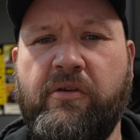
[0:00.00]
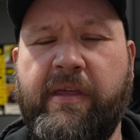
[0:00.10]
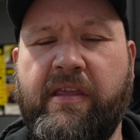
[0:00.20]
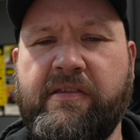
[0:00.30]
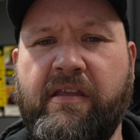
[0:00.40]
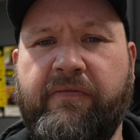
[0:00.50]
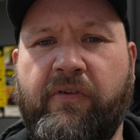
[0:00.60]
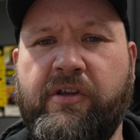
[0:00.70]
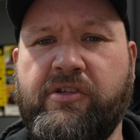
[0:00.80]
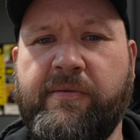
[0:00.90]
because that
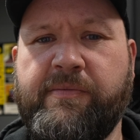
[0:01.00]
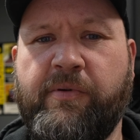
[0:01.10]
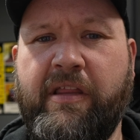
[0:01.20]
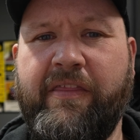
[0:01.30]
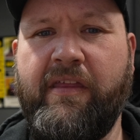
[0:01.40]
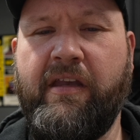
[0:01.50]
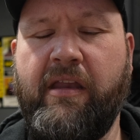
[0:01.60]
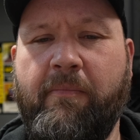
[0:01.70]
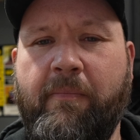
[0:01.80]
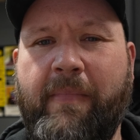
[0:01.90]
furring strip's pretty thin and
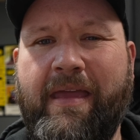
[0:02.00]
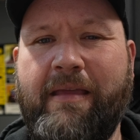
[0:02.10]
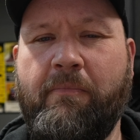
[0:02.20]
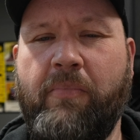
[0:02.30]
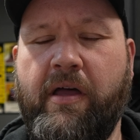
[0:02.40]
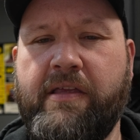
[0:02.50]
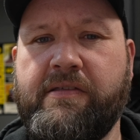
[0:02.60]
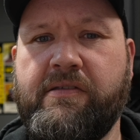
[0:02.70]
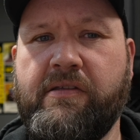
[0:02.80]
it may bust.